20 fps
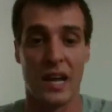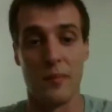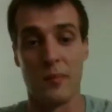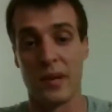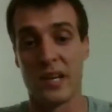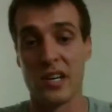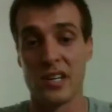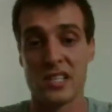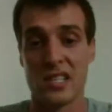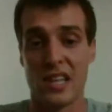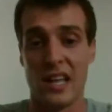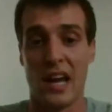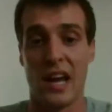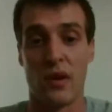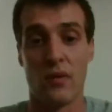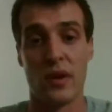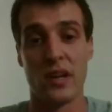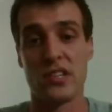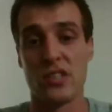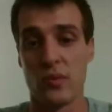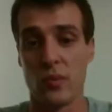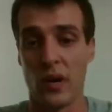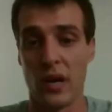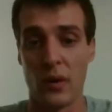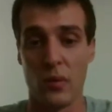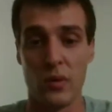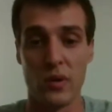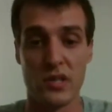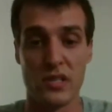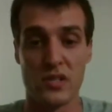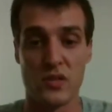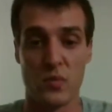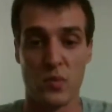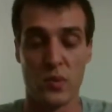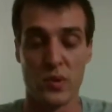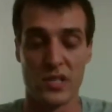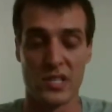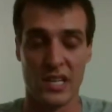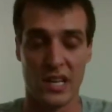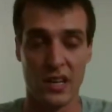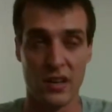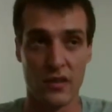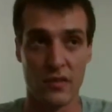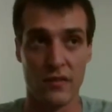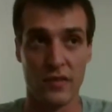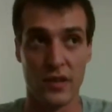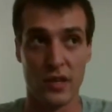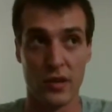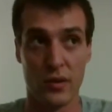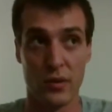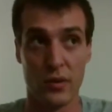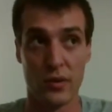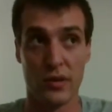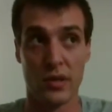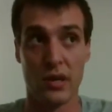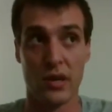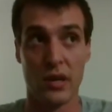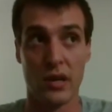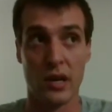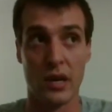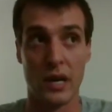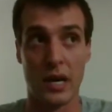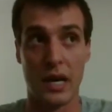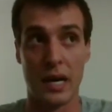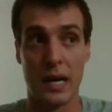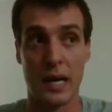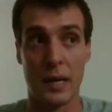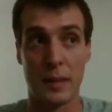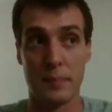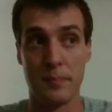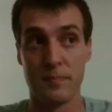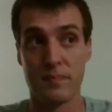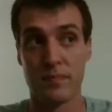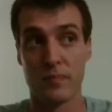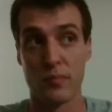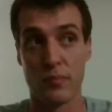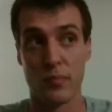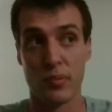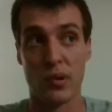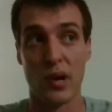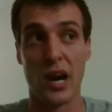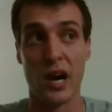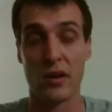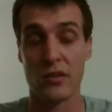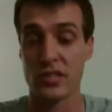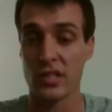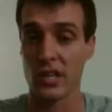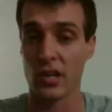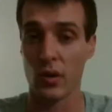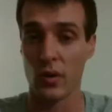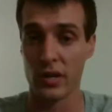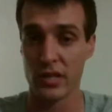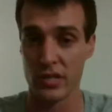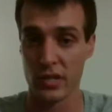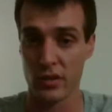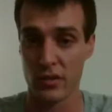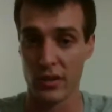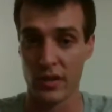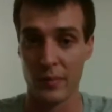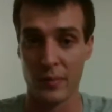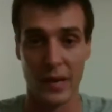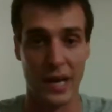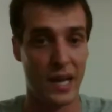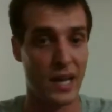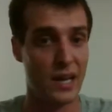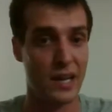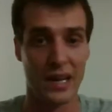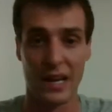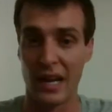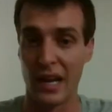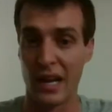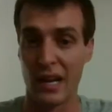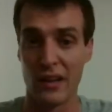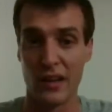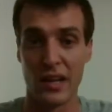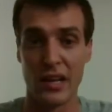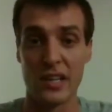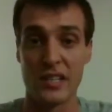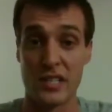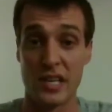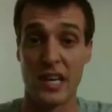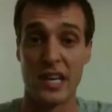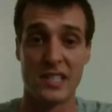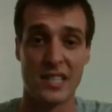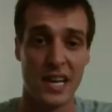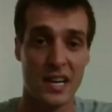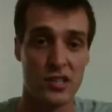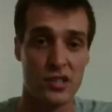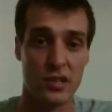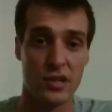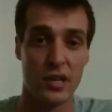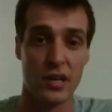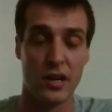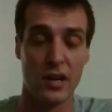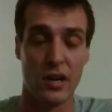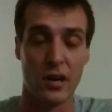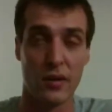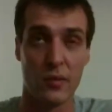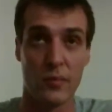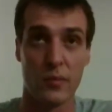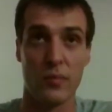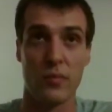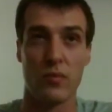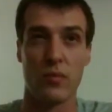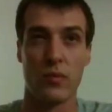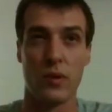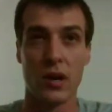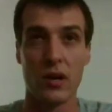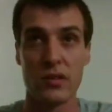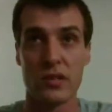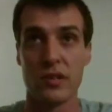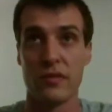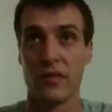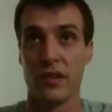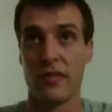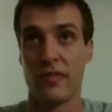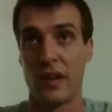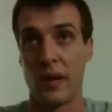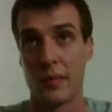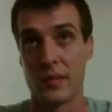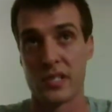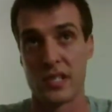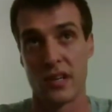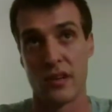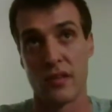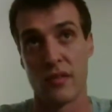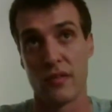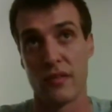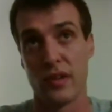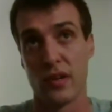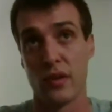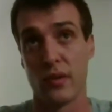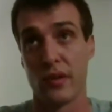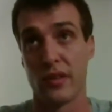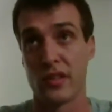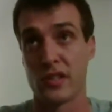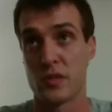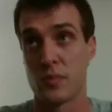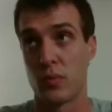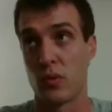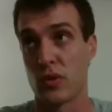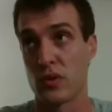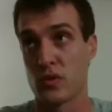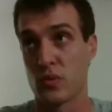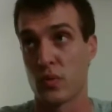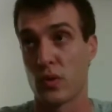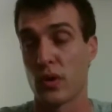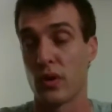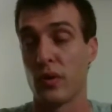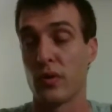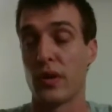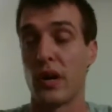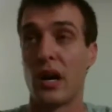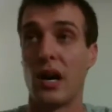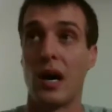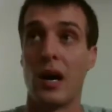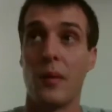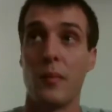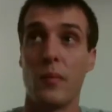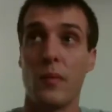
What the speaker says: And because of that, Reggie White was interviewed prior to going to Green Bay. And it's actually a relatively famous interview in the sports world,